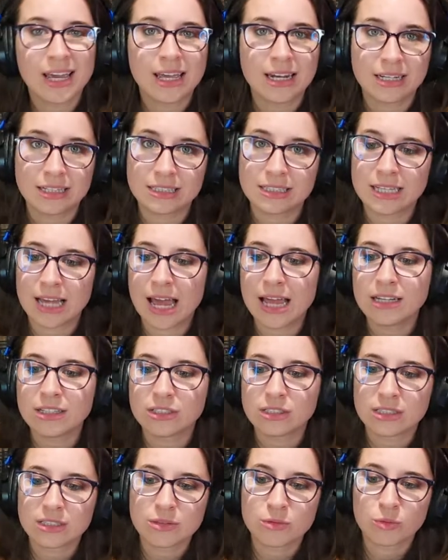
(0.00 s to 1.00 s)
and
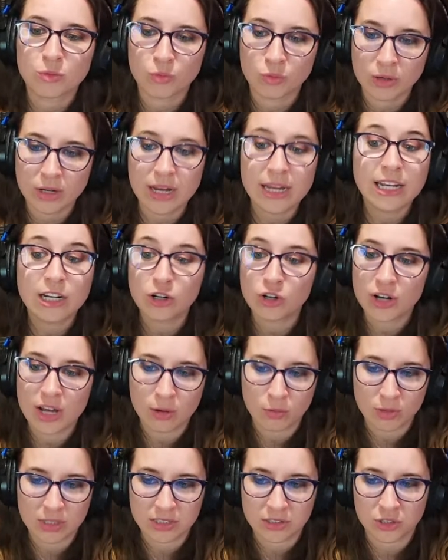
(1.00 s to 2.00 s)

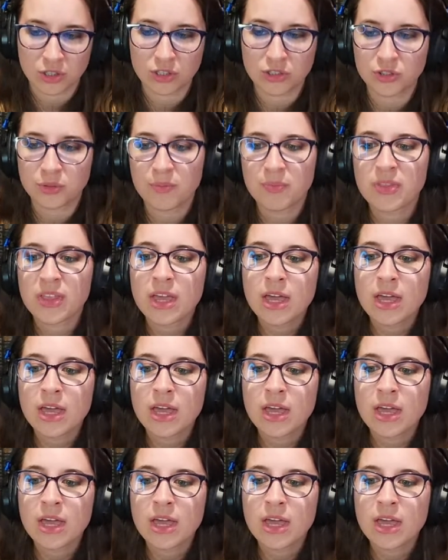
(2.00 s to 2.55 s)
internet research.